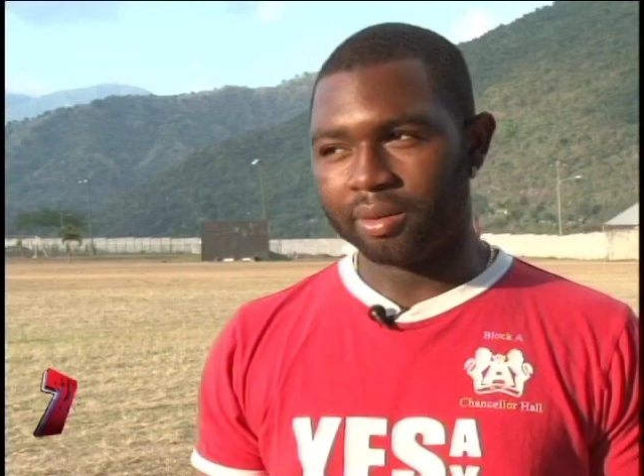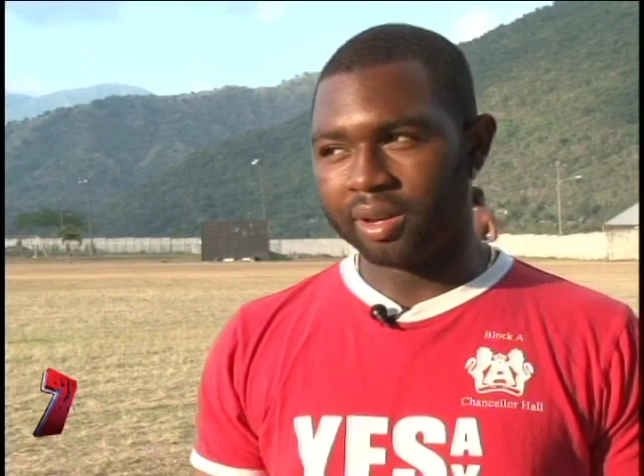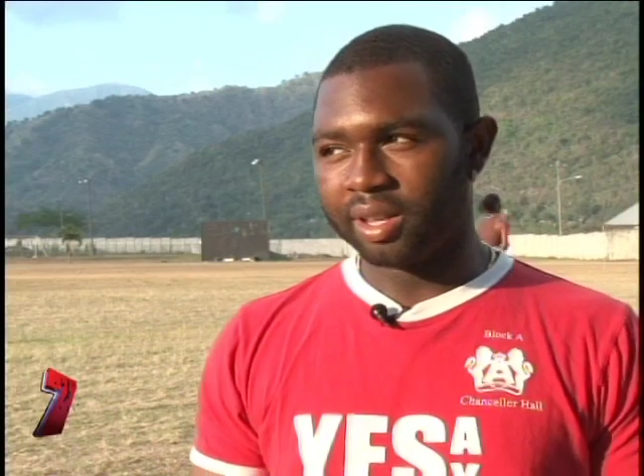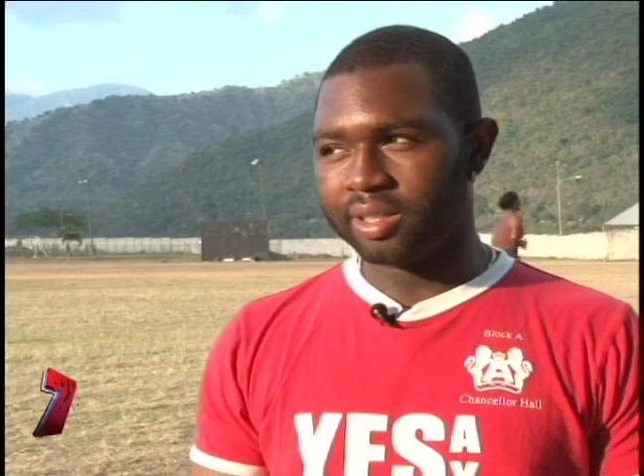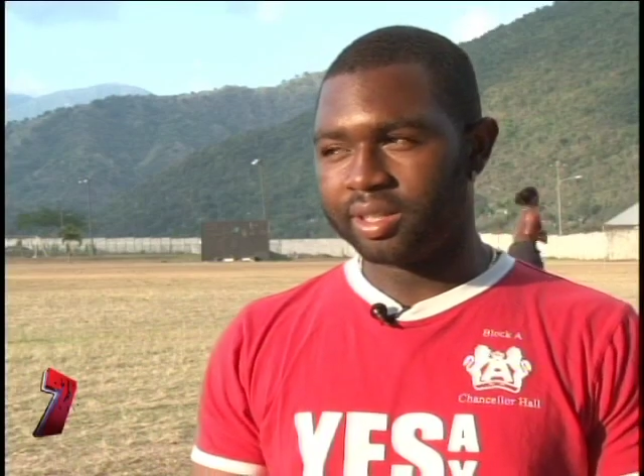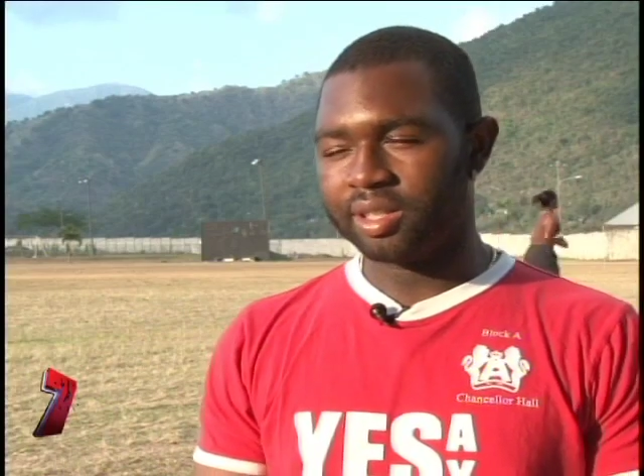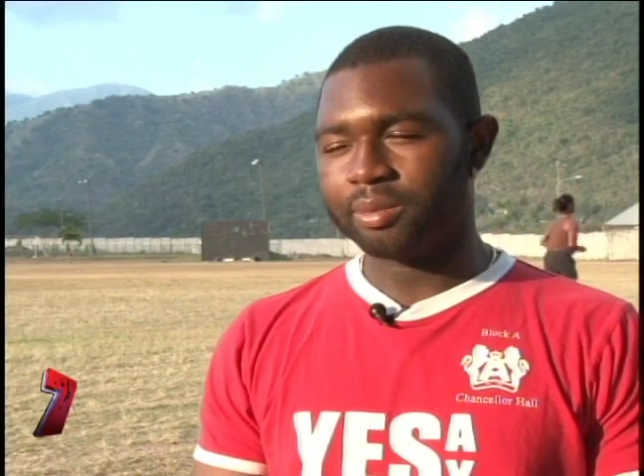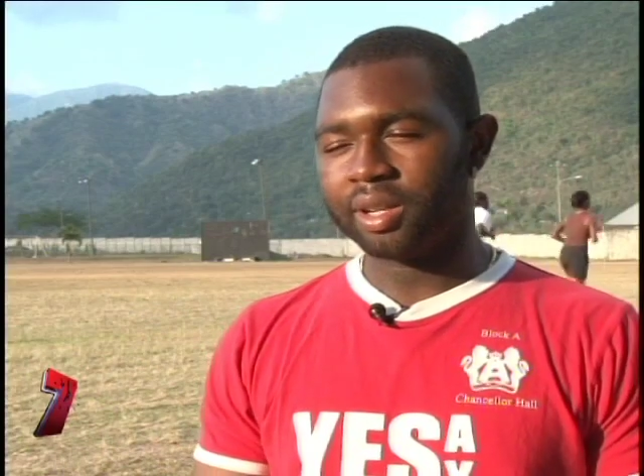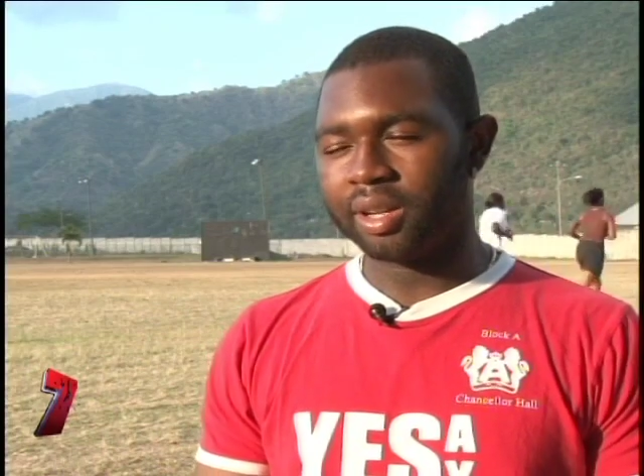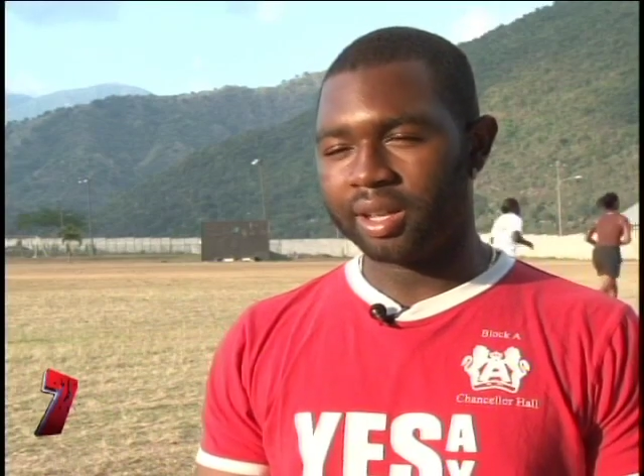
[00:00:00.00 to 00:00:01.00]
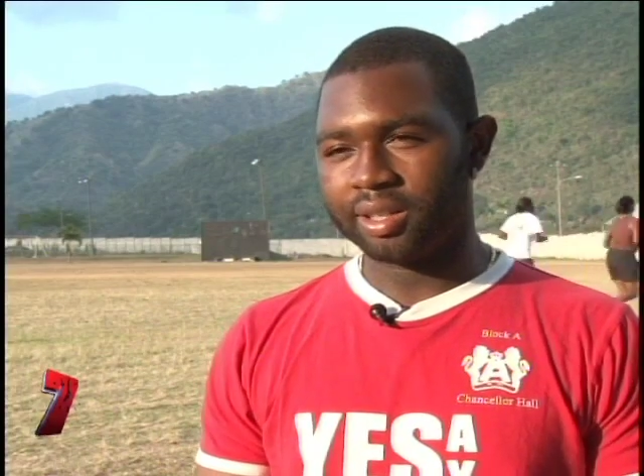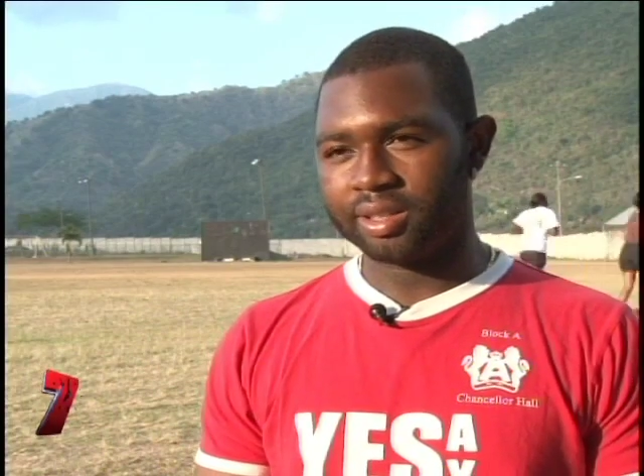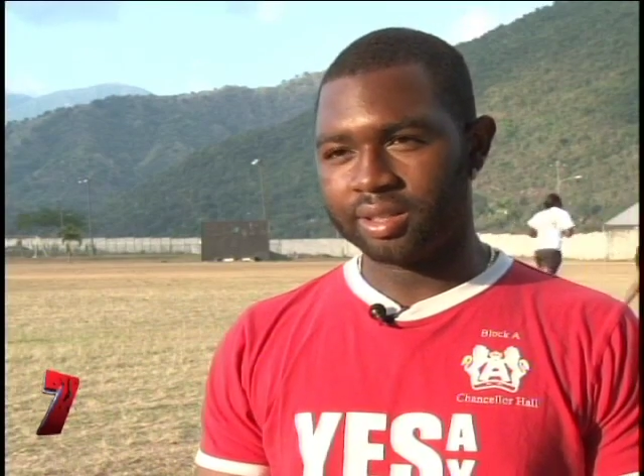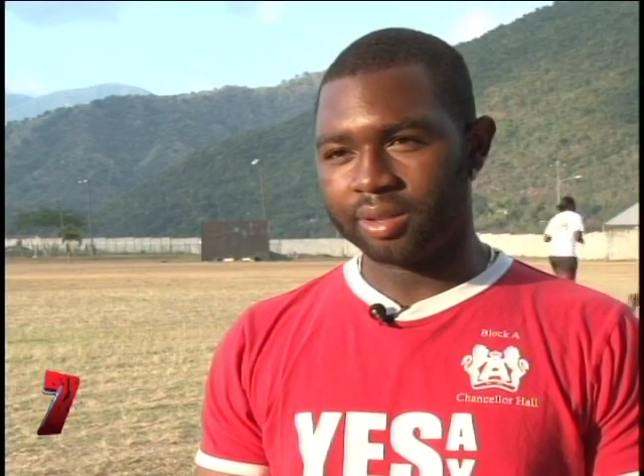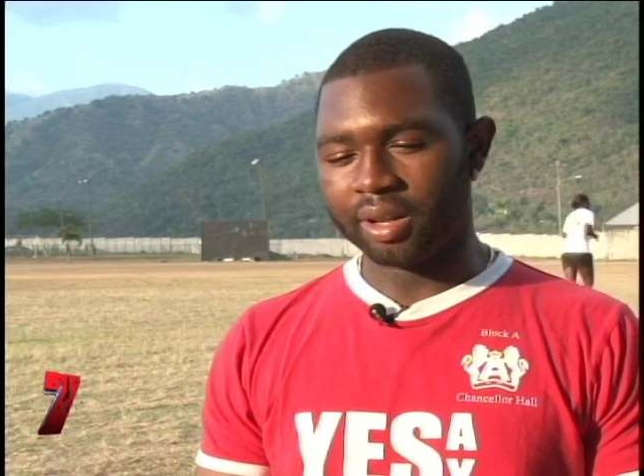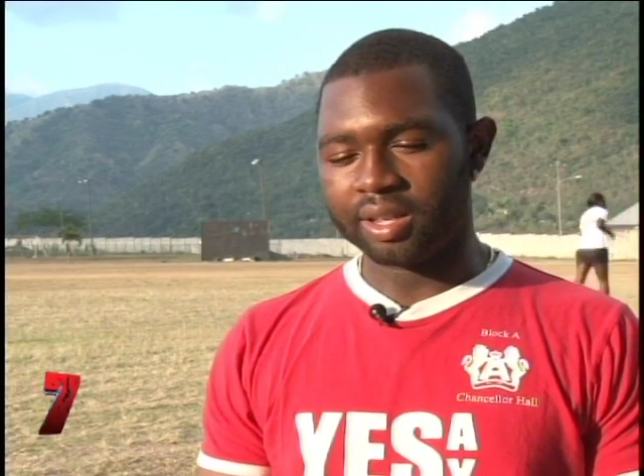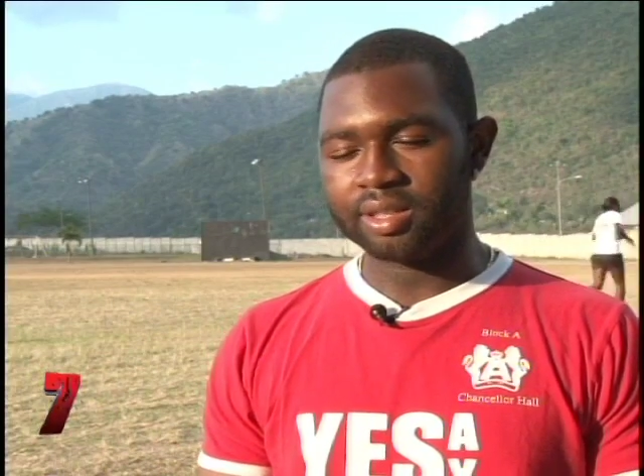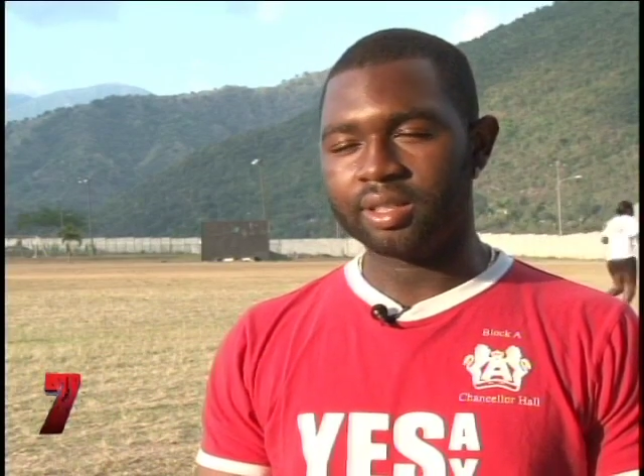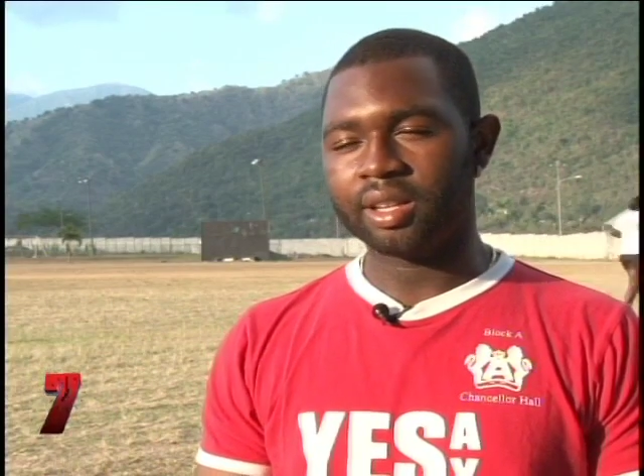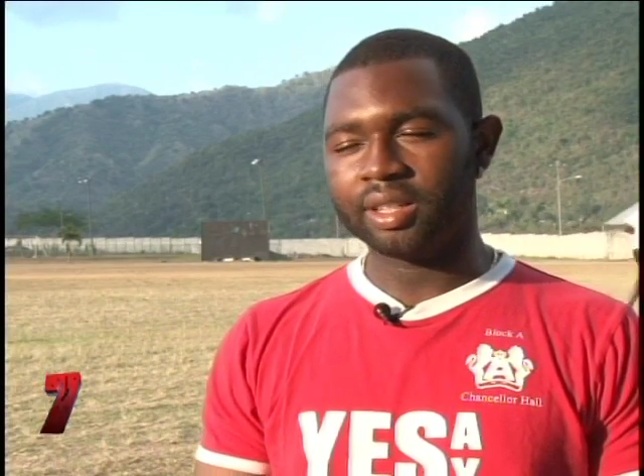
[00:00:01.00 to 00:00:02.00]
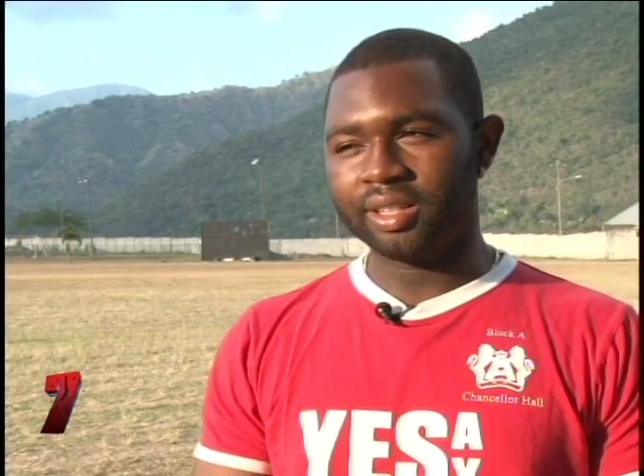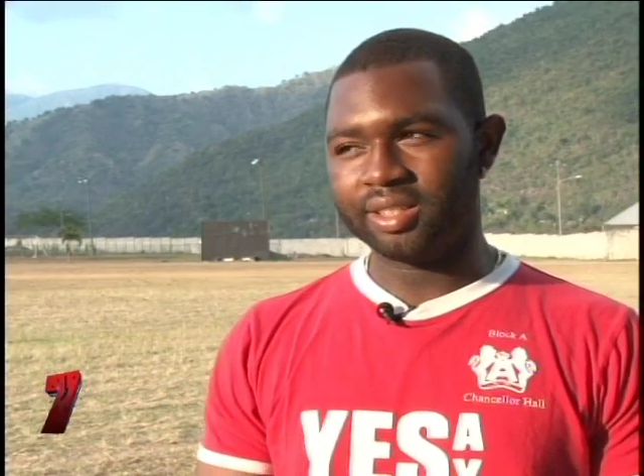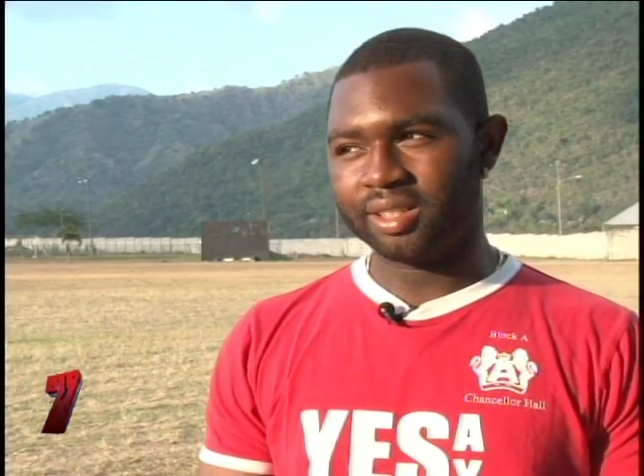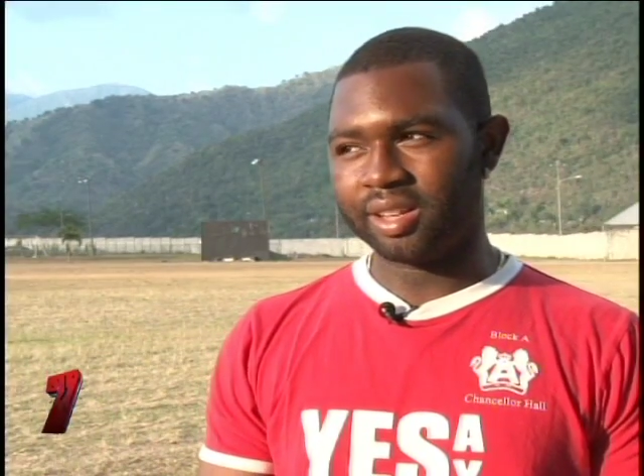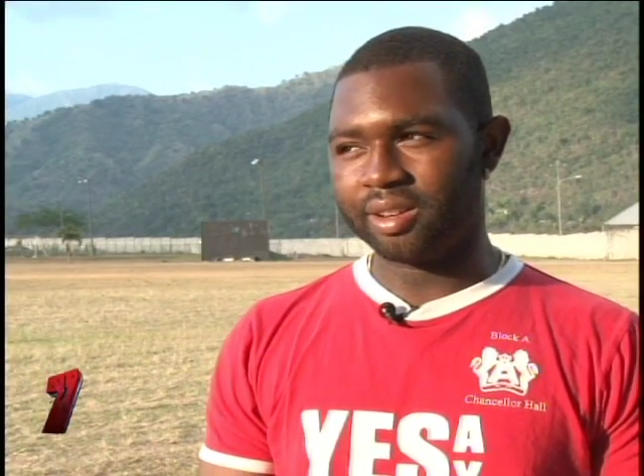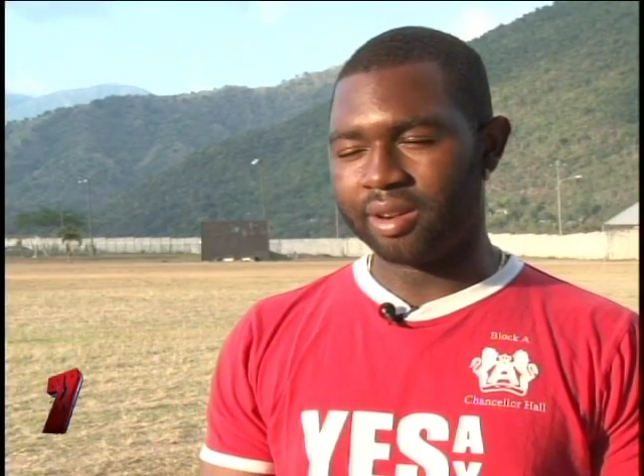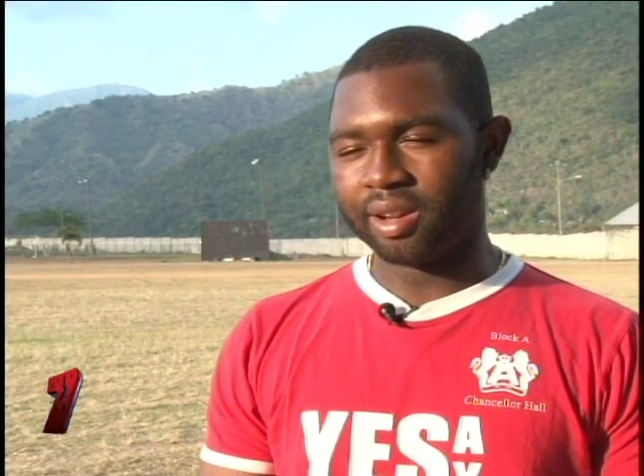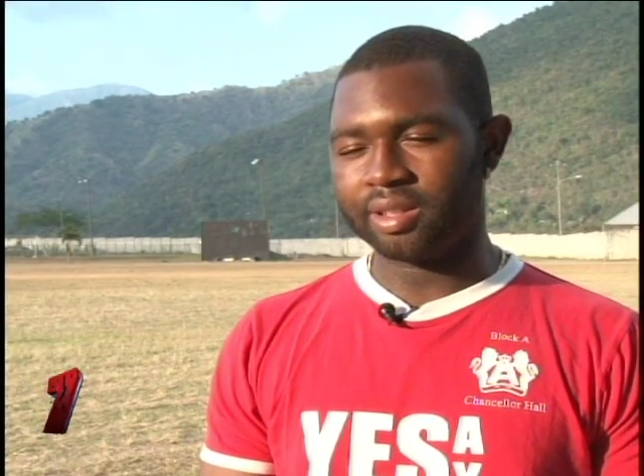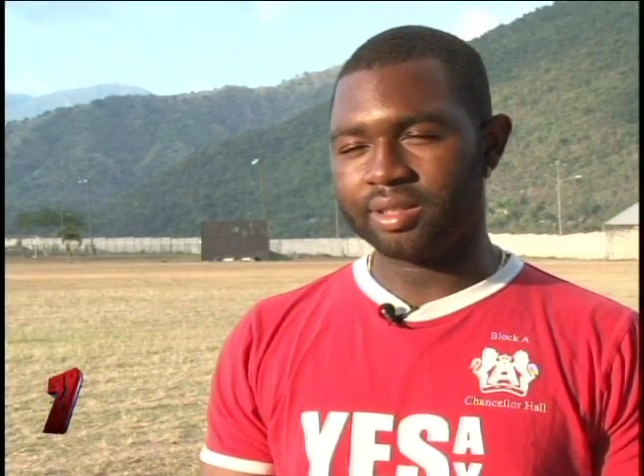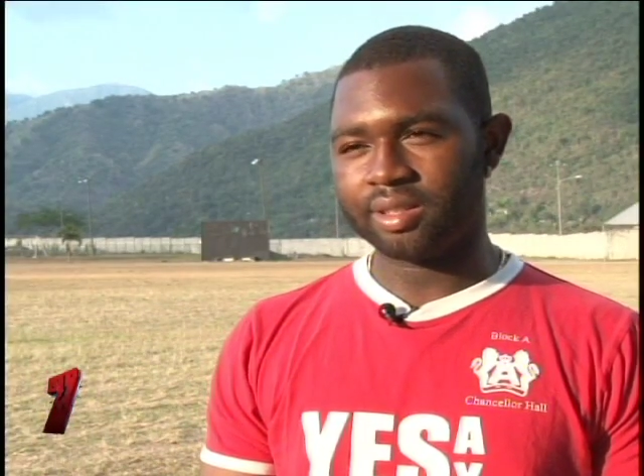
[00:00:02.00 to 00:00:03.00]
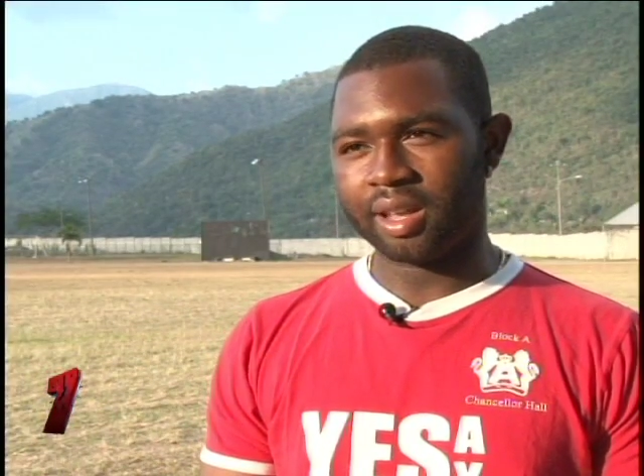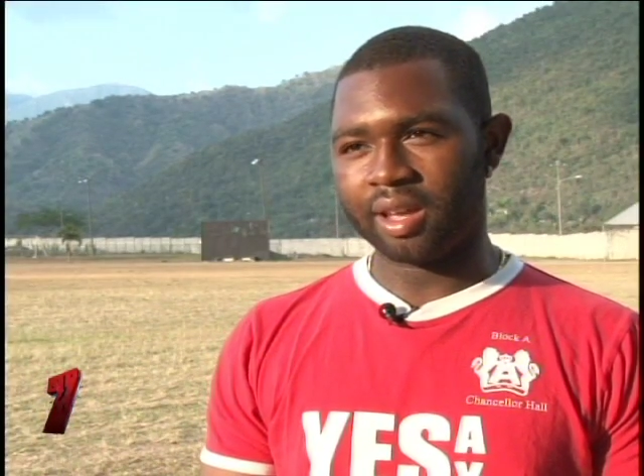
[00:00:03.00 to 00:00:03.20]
When I change my diet, as in not eating any rice,